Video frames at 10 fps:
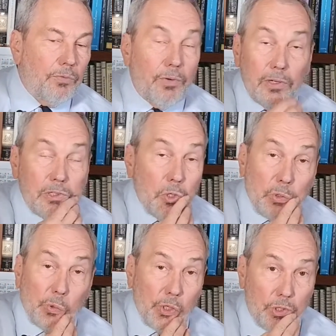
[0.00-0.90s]
there's various
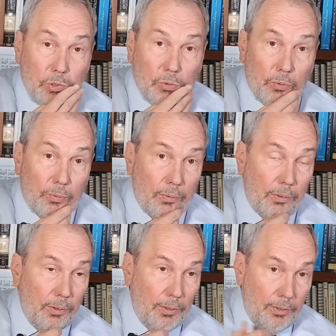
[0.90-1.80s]
nutritional
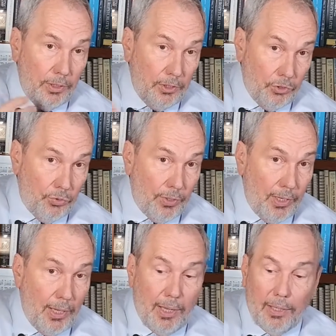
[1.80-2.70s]
things you
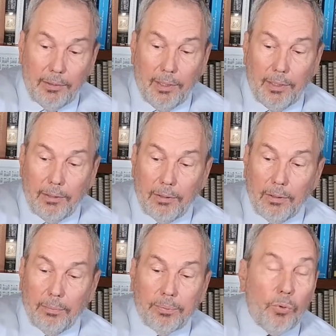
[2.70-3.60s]
can add, like
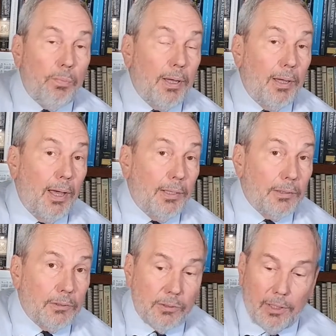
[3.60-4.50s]

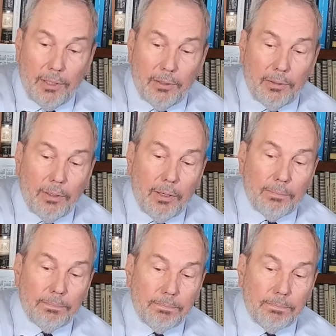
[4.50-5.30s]
probiotics and